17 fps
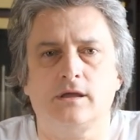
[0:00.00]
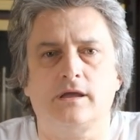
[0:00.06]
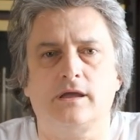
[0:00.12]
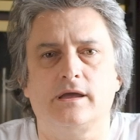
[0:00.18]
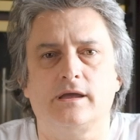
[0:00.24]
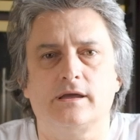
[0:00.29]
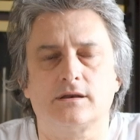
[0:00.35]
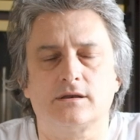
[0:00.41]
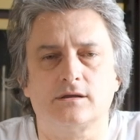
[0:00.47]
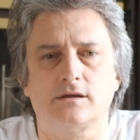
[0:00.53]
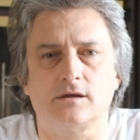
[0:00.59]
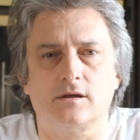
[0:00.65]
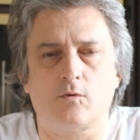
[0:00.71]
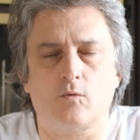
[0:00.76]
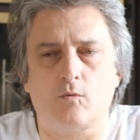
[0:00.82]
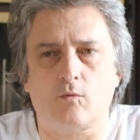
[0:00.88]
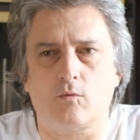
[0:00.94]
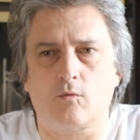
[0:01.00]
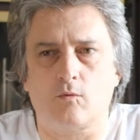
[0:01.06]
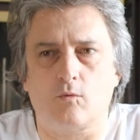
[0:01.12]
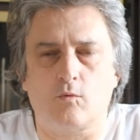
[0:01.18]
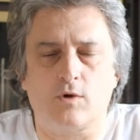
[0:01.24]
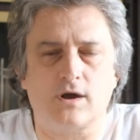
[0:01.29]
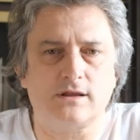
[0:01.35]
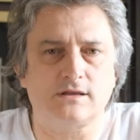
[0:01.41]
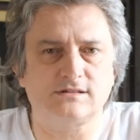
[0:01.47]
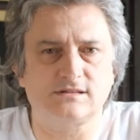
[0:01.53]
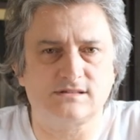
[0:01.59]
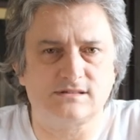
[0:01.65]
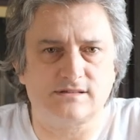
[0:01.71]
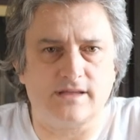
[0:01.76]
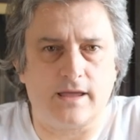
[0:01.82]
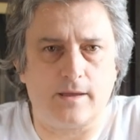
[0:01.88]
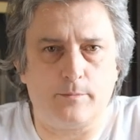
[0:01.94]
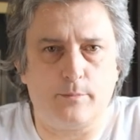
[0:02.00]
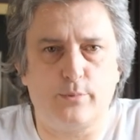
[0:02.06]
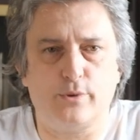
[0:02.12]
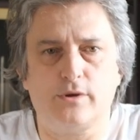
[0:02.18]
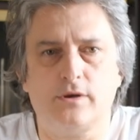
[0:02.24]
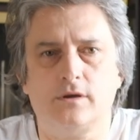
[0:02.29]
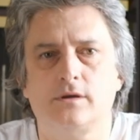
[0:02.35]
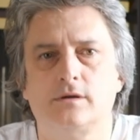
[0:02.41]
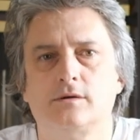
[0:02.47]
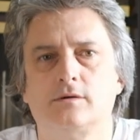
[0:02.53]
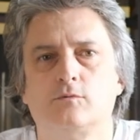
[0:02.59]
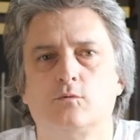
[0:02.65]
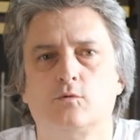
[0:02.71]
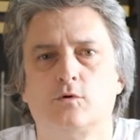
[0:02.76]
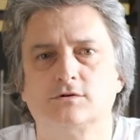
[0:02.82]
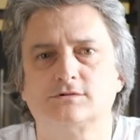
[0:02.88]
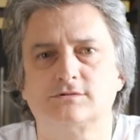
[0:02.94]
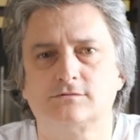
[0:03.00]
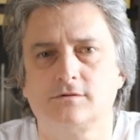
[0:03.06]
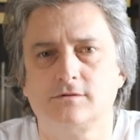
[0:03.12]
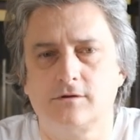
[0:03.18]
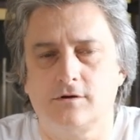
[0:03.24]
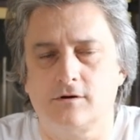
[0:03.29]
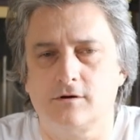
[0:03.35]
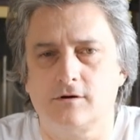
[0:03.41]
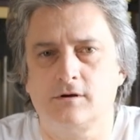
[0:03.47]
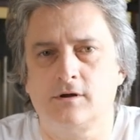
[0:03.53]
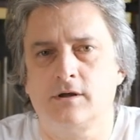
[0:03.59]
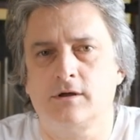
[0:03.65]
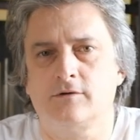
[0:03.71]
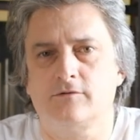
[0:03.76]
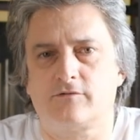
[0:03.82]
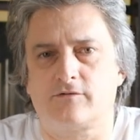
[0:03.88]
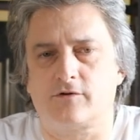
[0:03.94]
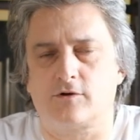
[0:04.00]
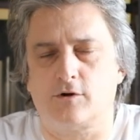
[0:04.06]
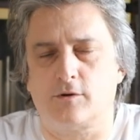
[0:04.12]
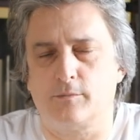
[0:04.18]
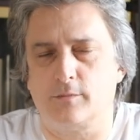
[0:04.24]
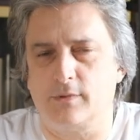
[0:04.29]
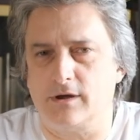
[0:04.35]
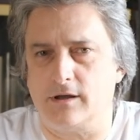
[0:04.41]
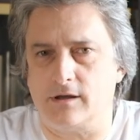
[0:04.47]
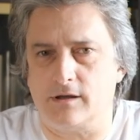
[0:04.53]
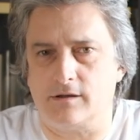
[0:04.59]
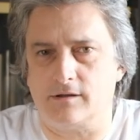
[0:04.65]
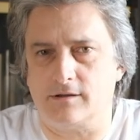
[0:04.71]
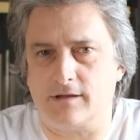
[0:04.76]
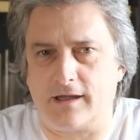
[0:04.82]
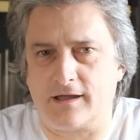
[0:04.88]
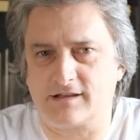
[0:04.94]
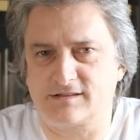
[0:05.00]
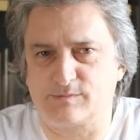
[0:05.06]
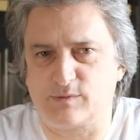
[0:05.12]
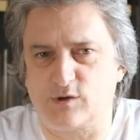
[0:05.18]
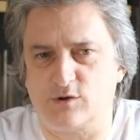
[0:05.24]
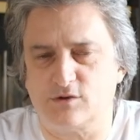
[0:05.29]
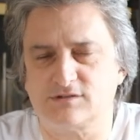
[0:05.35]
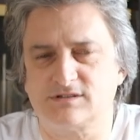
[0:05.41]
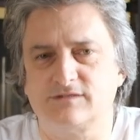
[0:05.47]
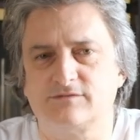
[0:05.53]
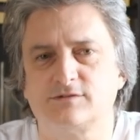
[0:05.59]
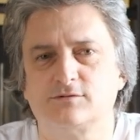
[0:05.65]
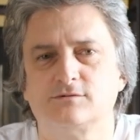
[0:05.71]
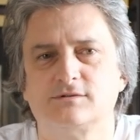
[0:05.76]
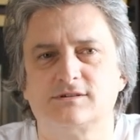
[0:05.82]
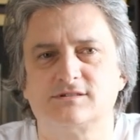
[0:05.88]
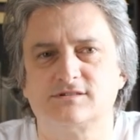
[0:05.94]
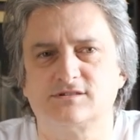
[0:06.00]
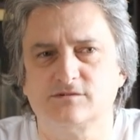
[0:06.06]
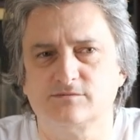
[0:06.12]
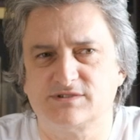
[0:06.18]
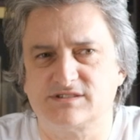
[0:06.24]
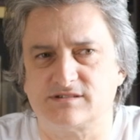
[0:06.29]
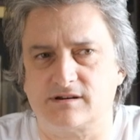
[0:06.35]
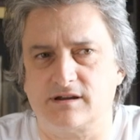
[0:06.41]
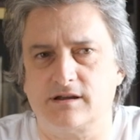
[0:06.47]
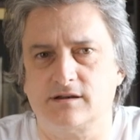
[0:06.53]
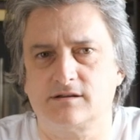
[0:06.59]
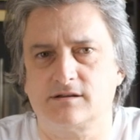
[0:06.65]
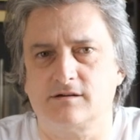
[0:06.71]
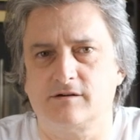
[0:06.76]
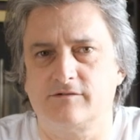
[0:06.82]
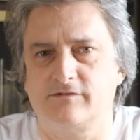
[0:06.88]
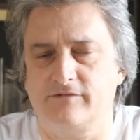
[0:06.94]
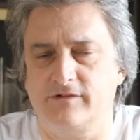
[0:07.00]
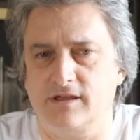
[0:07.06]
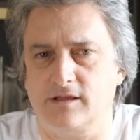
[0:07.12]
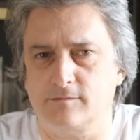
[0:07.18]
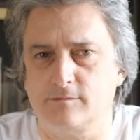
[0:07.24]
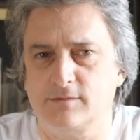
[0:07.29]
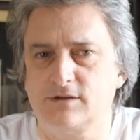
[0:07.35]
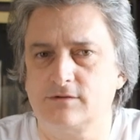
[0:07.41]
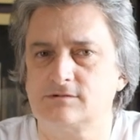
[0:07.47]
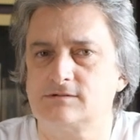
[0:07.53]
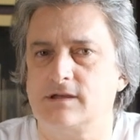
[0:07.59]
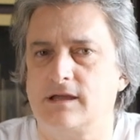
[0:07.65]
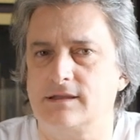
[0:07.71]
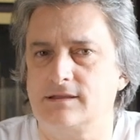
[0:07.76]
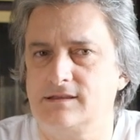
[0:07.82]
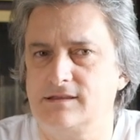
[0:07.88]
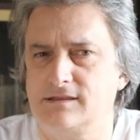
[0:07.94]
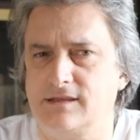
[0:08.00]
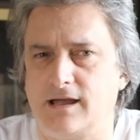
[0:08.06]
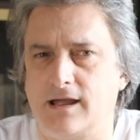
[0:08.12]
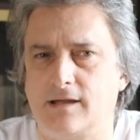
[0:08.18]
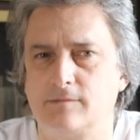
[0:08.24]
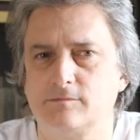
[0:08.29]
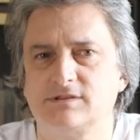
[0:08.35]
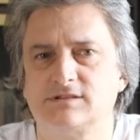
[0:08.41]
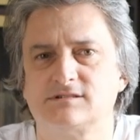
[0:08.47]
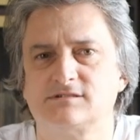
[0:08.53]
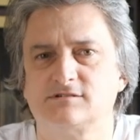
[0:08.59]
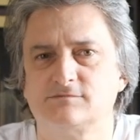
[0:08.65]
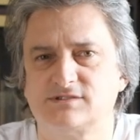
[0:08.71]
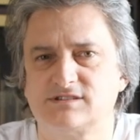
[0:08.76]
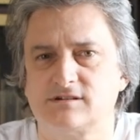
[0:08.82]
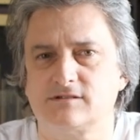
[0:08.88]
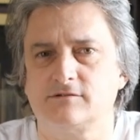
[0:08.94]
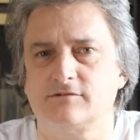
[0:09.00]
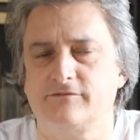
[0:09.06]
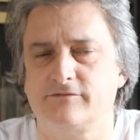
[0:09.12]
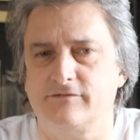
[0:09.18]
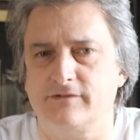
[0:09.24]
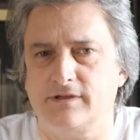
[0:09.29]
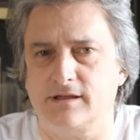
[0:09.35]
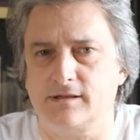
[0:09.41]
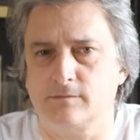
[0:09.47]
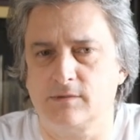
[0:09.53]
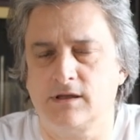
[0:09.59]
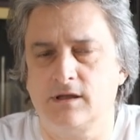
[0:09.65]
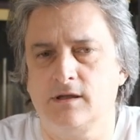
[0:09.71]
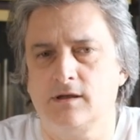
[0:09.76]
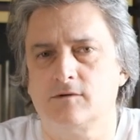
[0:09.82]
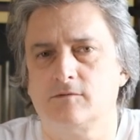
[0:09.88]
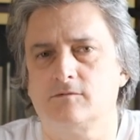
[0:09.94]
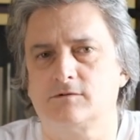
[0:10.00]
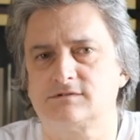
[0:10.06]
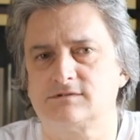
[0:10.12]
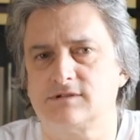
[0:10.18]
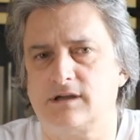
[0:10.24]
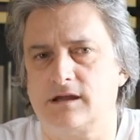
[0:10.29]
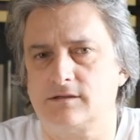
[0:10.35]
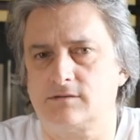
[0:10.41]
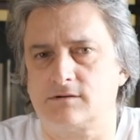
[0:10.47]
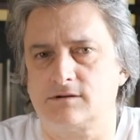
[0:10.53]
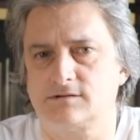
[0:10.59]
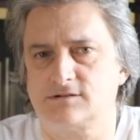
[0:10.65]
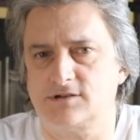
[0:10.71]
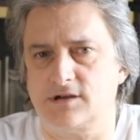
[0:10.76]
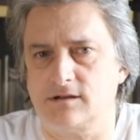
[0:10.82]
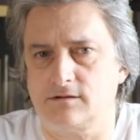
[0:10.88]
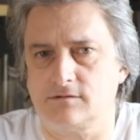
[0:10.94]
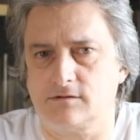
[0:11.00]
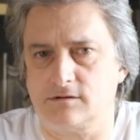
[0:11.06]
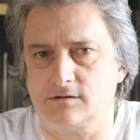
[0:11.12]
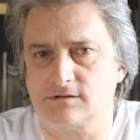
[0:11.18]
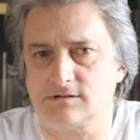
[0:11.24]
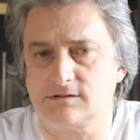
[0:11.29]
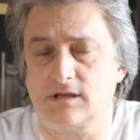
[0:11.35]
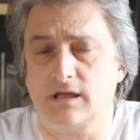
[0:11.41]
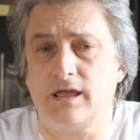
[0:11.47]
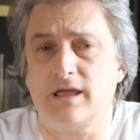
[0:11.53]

And one easy step was to go from explosive to the substrate of film, because at the time the substrate of film was nitrate cellulose,